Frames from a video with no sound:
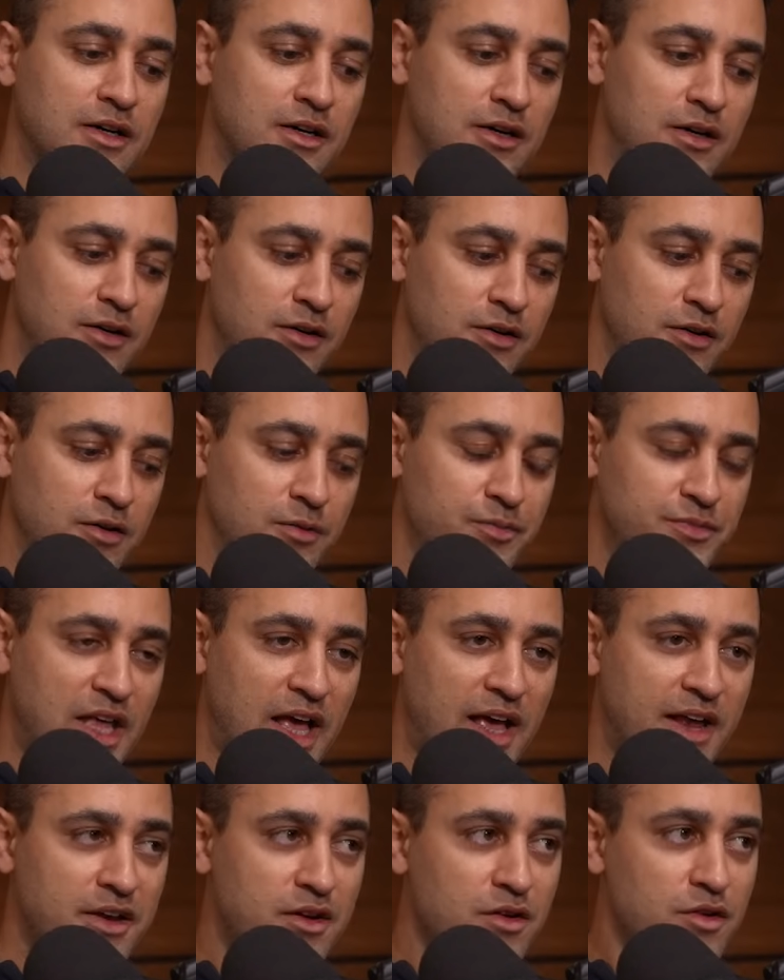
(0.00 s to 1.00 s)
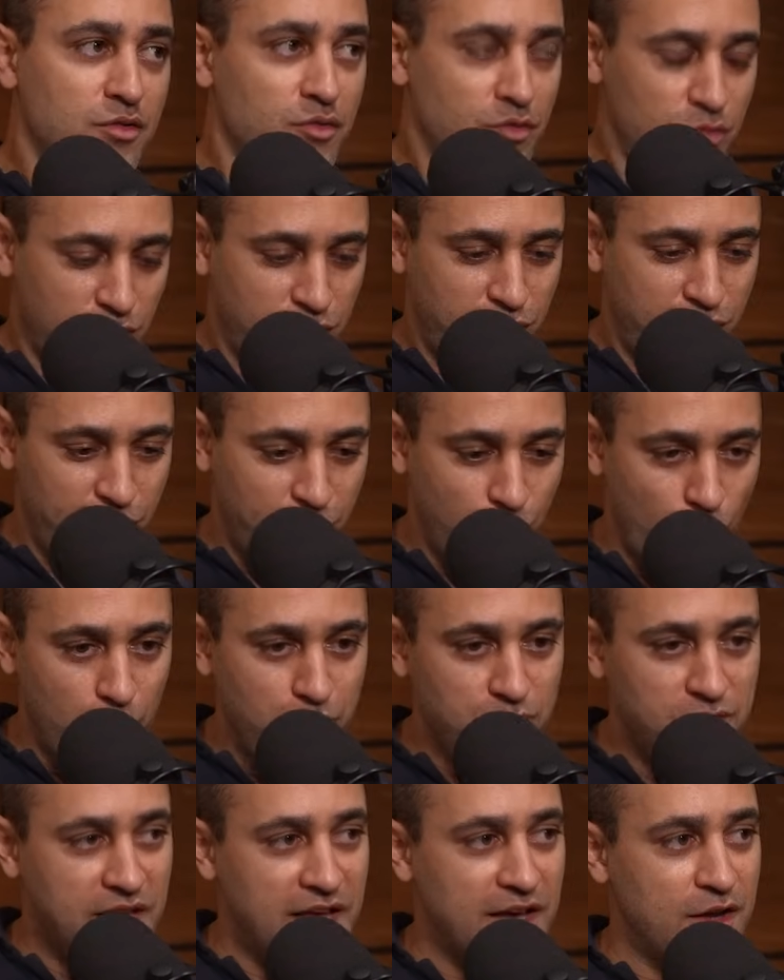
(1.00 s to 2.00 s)
And
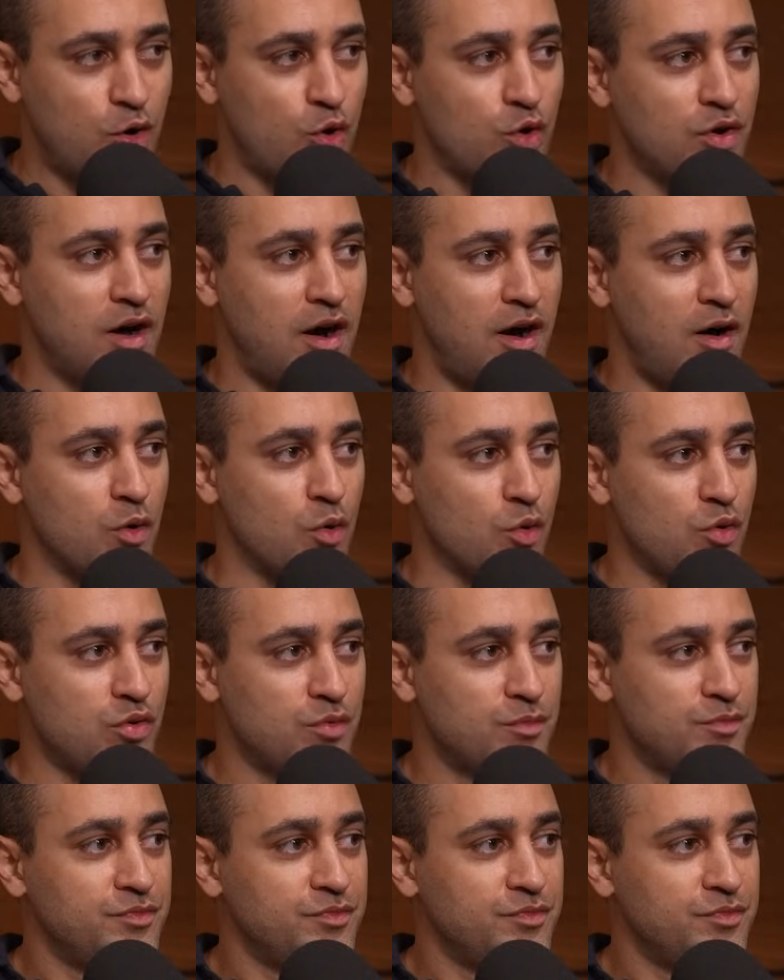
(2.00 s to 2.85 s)
from there on out,